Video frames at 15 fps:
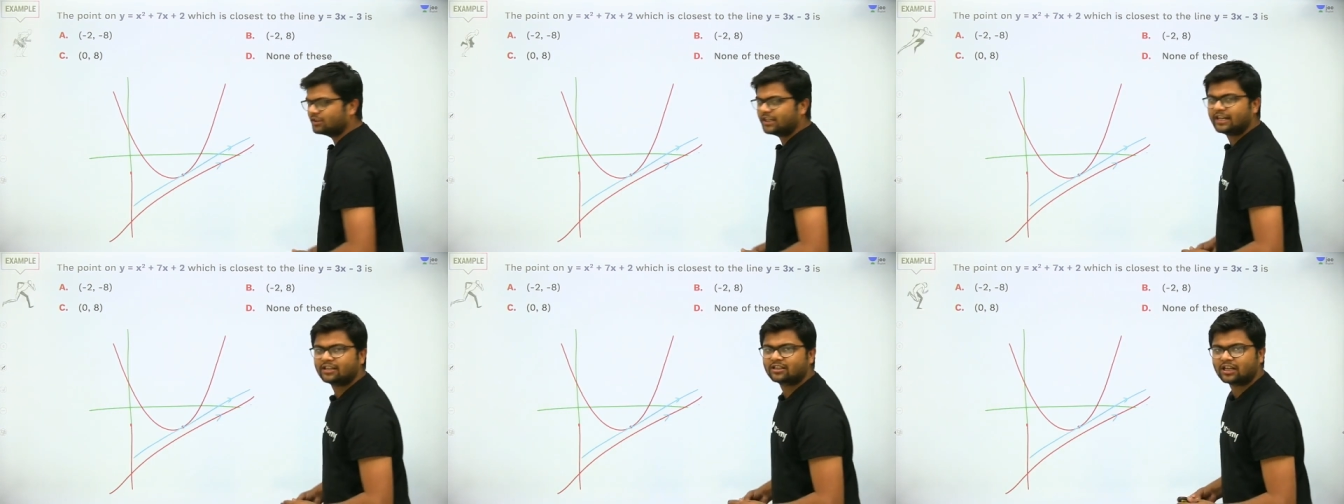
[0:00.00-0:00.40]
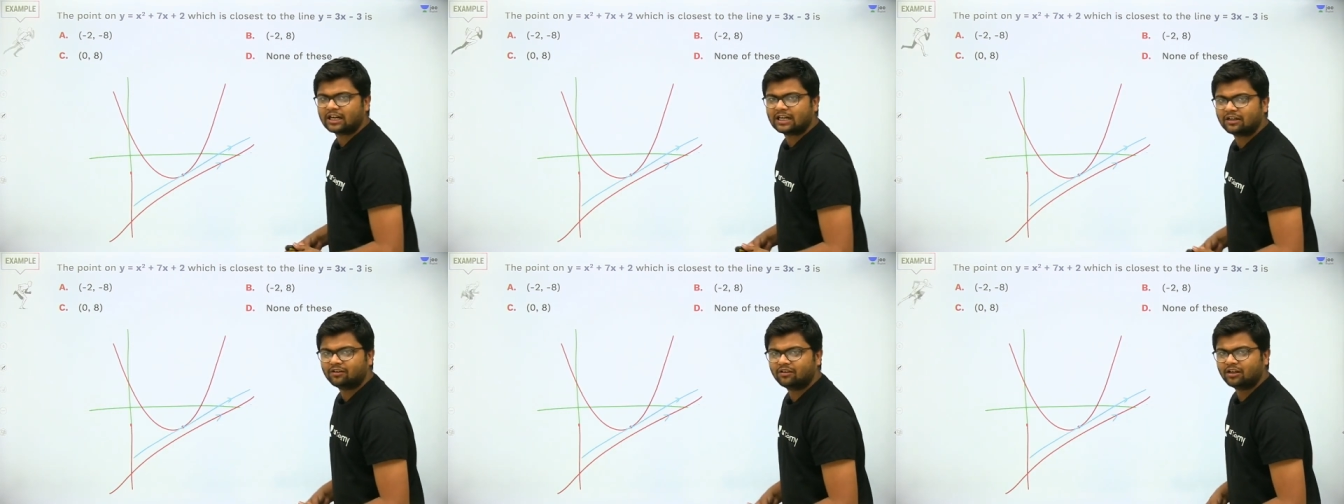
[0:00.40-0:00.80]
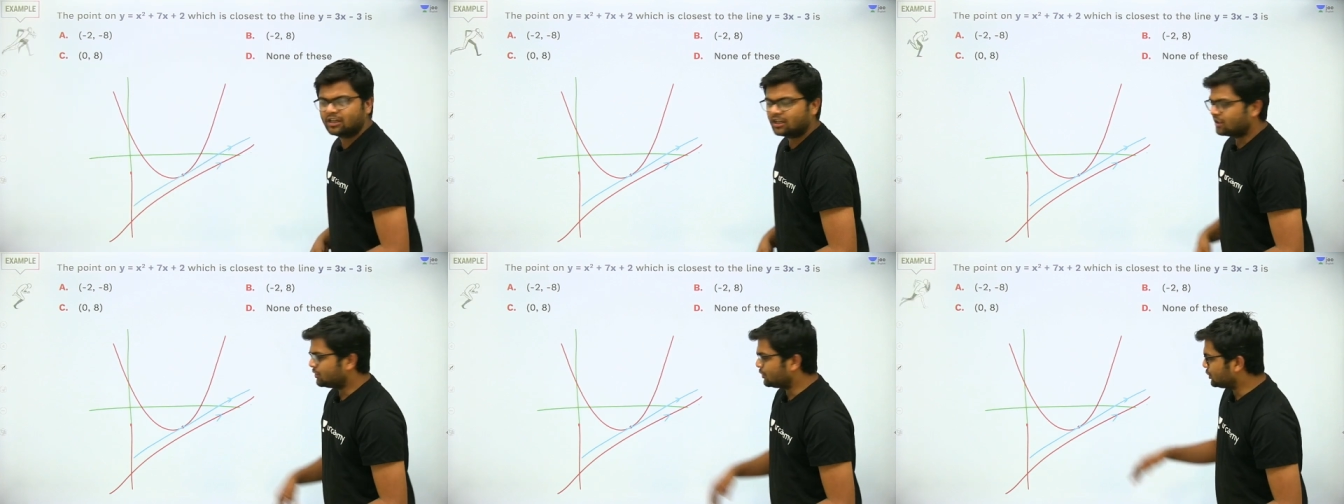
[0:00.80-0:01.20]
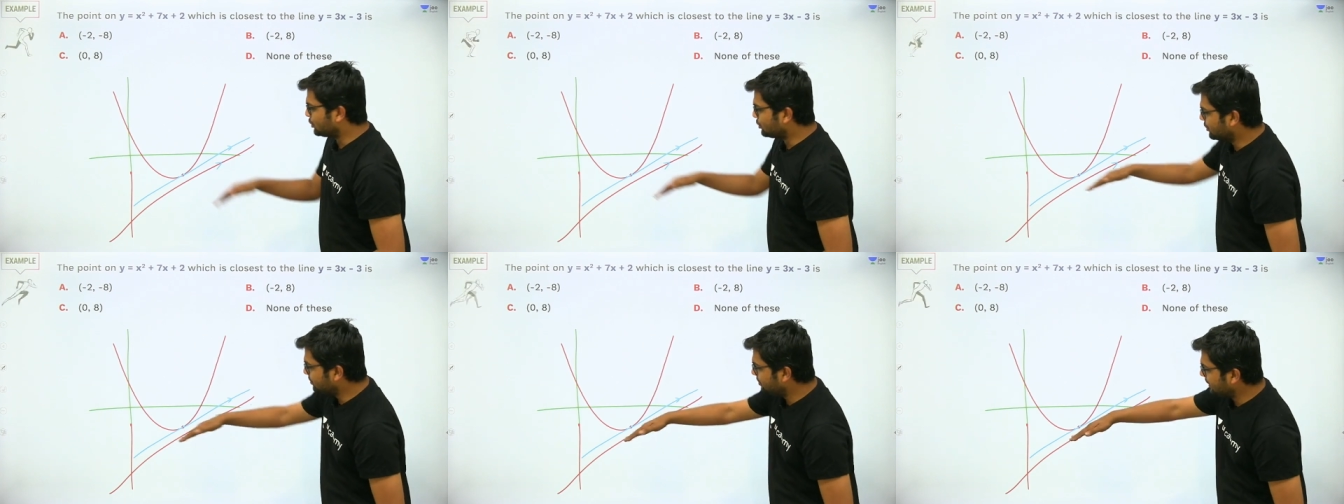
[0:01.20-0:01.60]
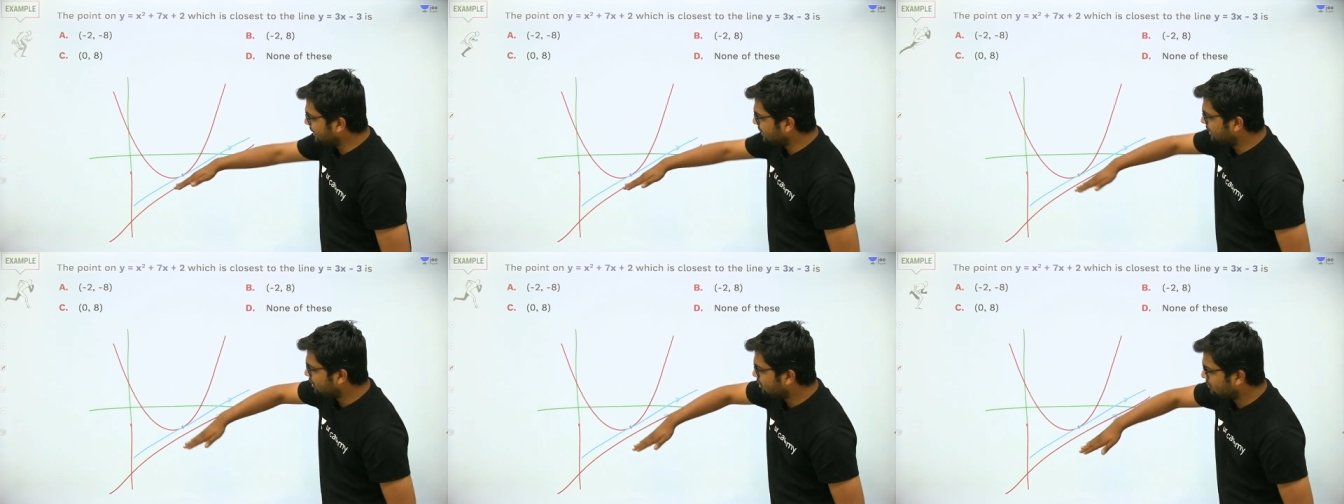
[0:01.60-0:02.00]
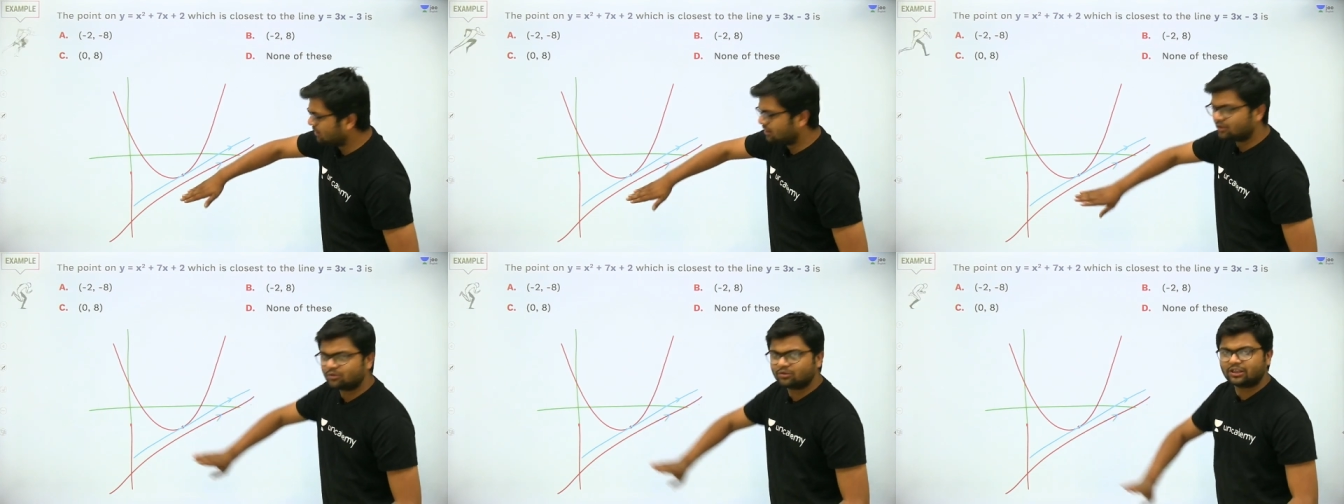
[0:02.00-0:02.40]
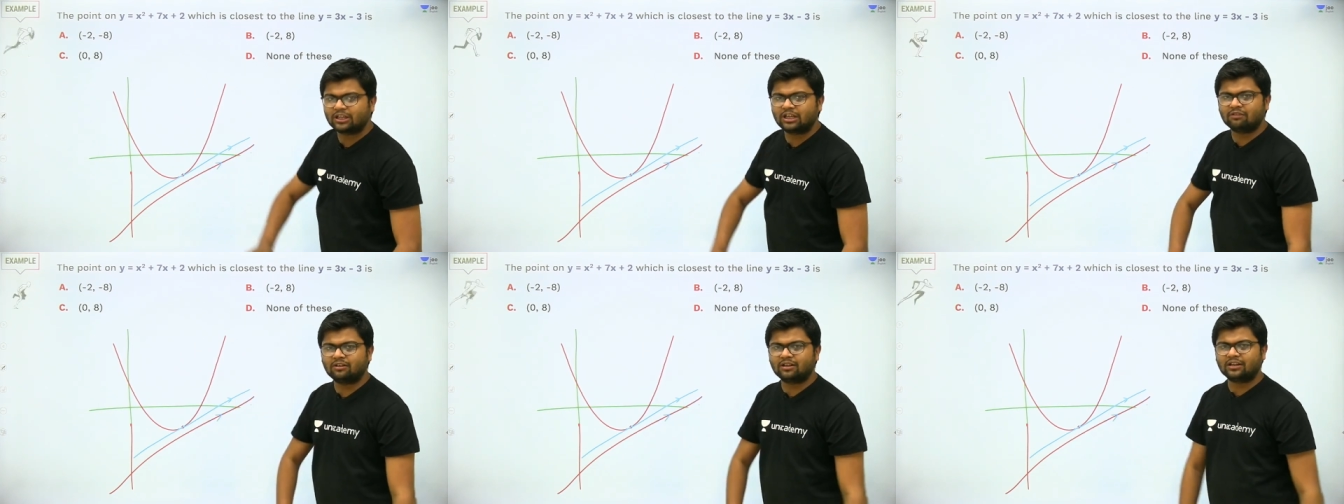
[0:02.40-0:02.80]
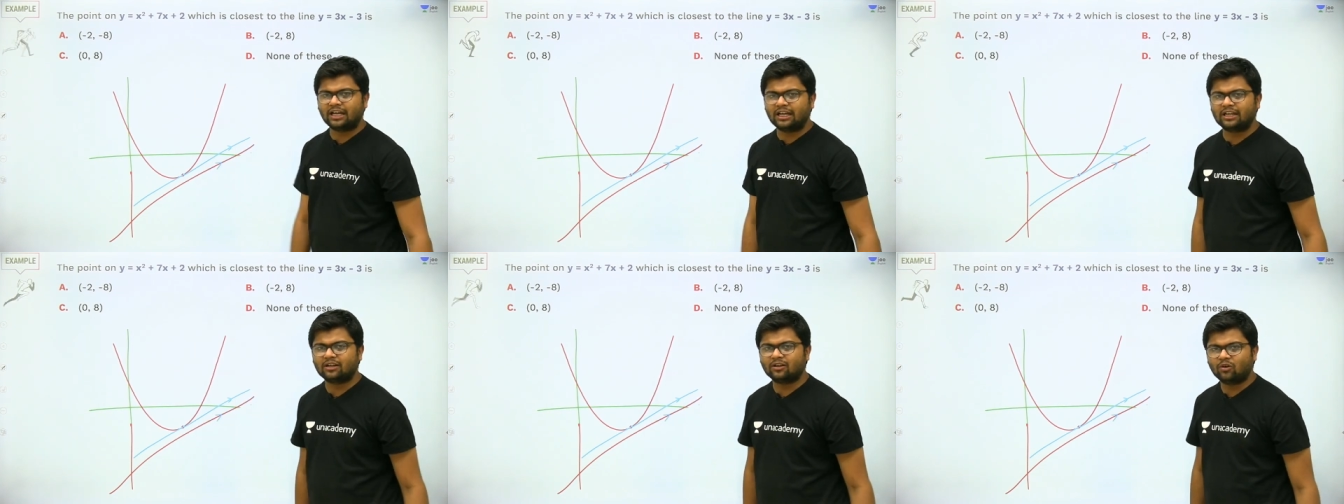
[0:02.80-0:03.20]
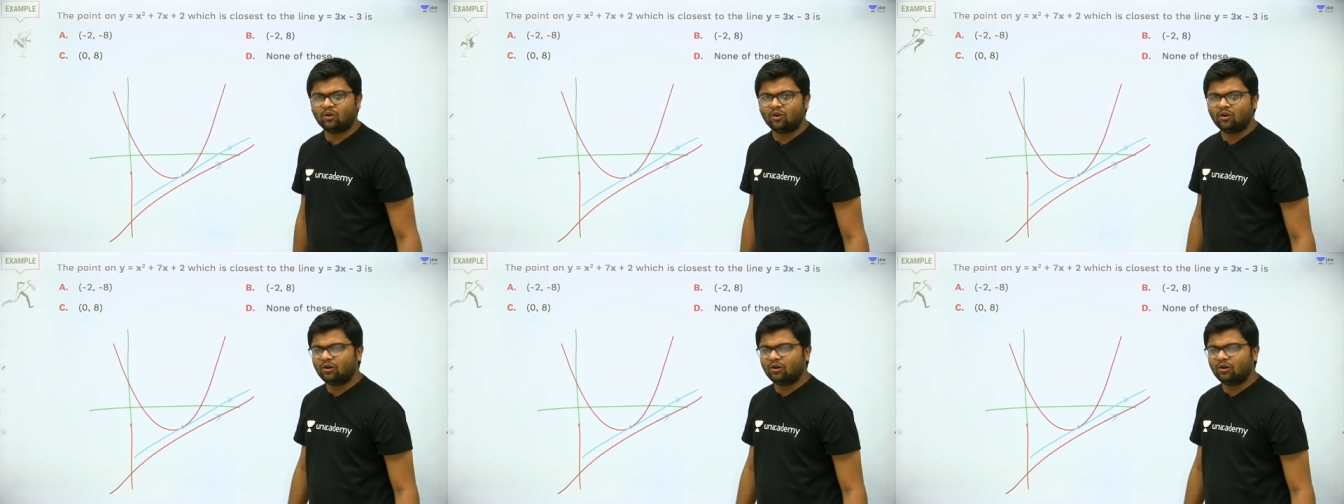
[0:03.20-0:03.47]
on that curve should be equal to the given line,